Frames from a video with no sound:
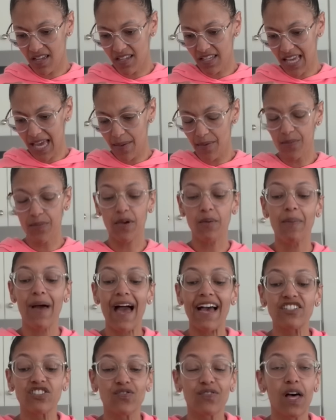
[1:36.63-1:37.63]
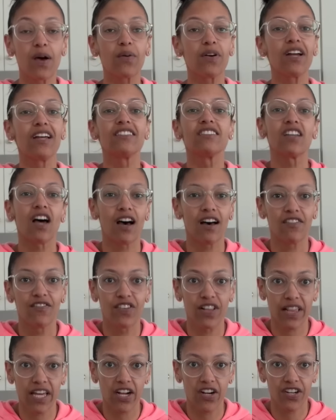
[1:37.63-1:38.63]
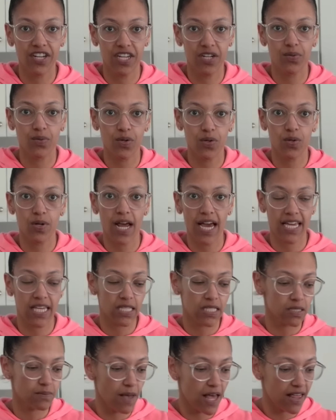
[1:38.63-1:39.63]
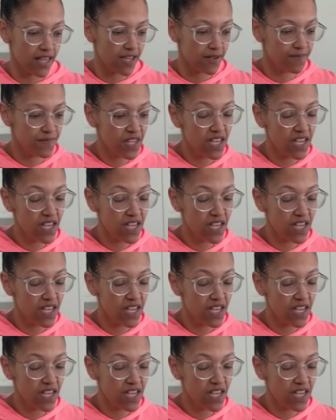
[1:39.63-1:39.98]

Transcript: Chamomile, passionflower, and valerian root. I can smell it.